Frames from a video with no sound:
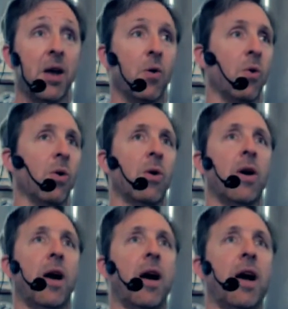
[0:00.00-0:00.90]
Or
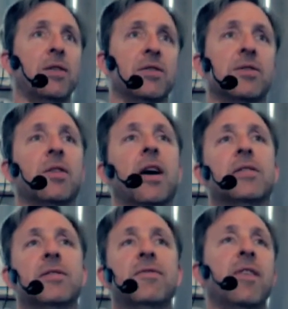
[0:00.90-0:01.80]
I just
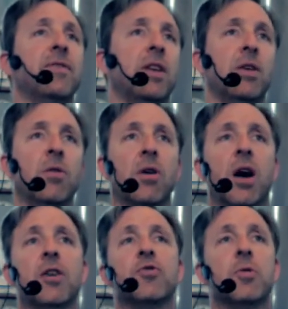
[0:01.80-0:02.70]
lost 50 or
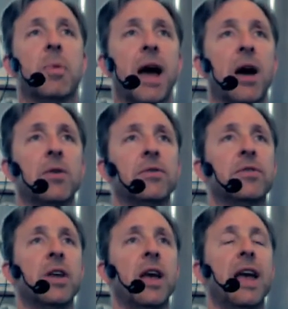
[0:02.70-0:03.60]
100
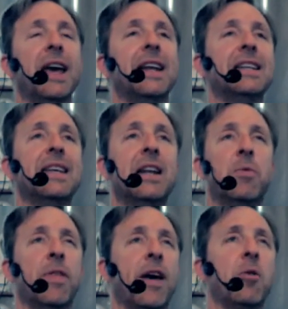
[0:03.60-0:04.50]
pounds and I did it
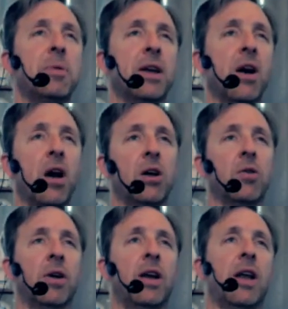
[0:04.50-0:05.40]
without being
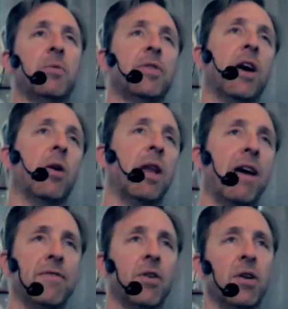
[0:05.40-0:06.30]
hungry and without
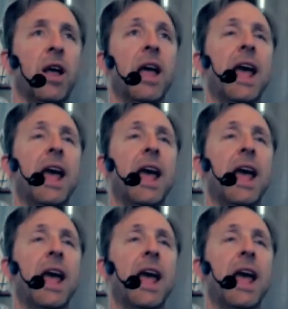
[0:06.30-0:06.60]
effort.